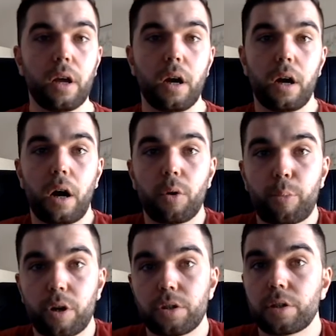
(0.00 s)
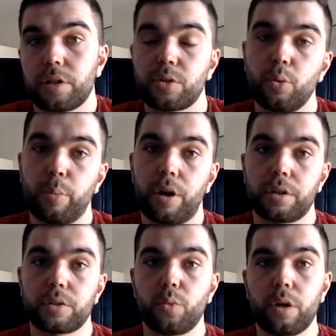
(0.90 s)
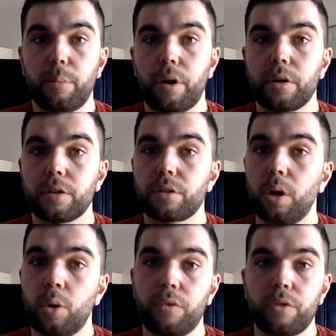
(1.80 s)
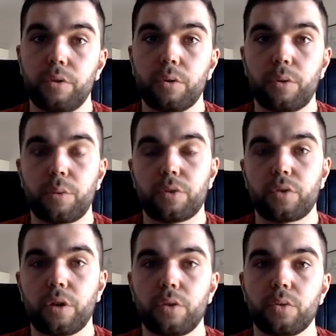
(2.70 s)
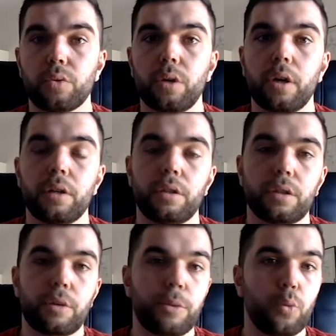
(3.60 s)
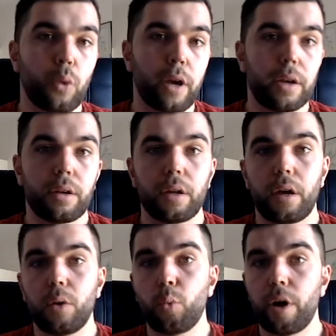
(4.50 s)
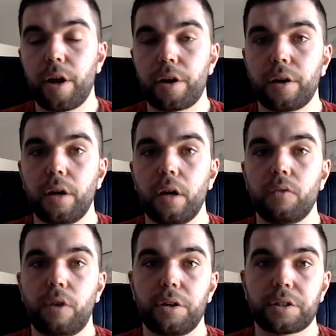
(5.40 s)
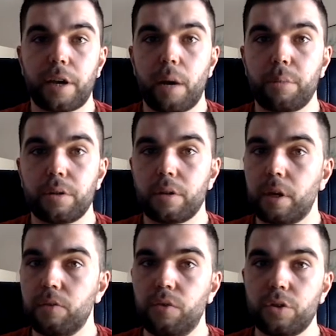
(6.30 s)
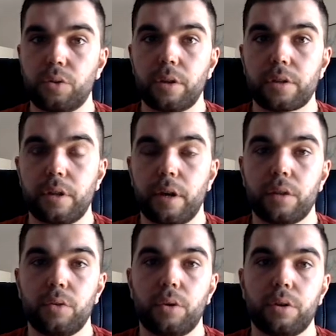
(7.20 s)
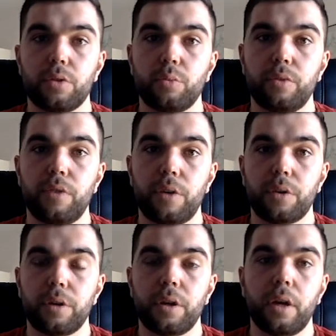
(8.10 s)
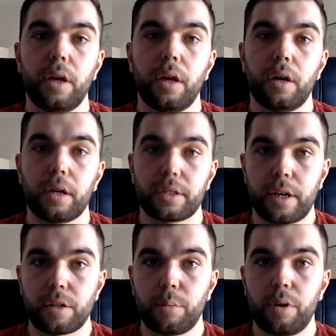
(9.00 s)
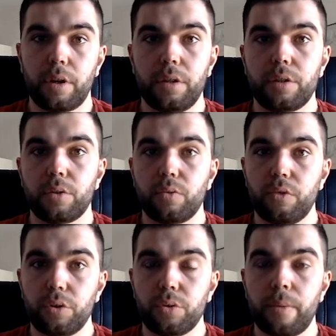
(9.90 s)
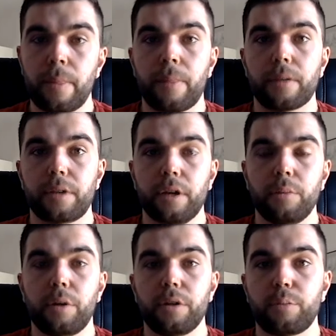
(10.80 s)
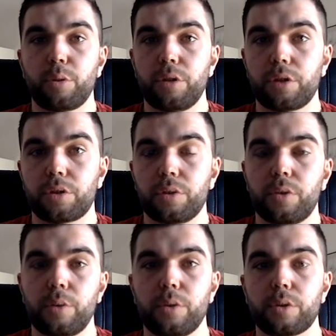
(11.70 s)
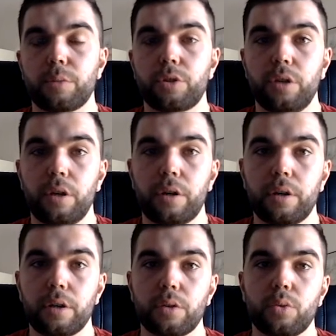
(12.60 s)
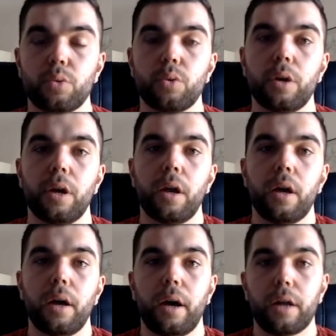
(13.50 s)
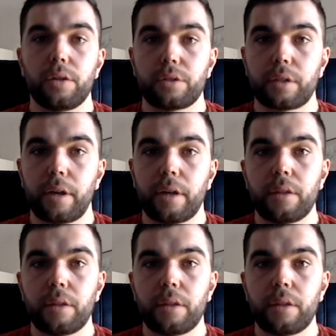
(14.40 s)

Our project has two parts. One part is the overview, where we try to determine when and where fires happened and visualize that in order to be very accessible and easy to view. The second part is prediction, where we use machine learning to understand